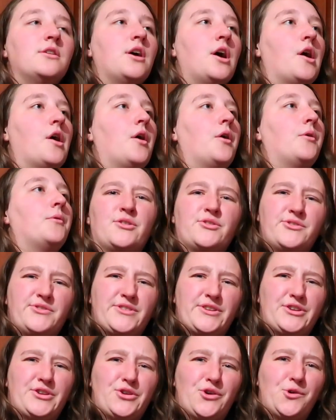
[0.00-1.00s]
No.
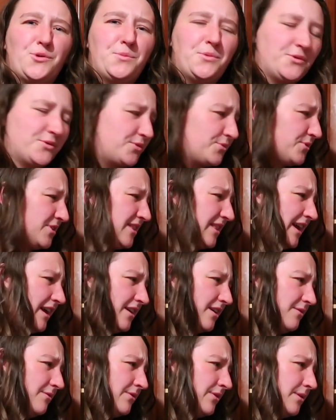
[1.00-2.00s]
Barnes & Noble. Where'd
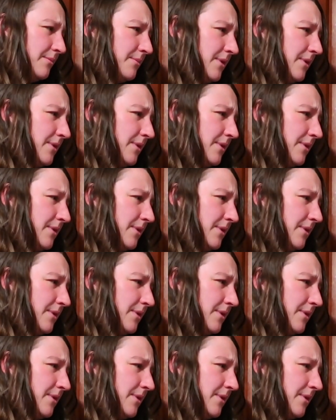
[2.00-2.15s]
that come from?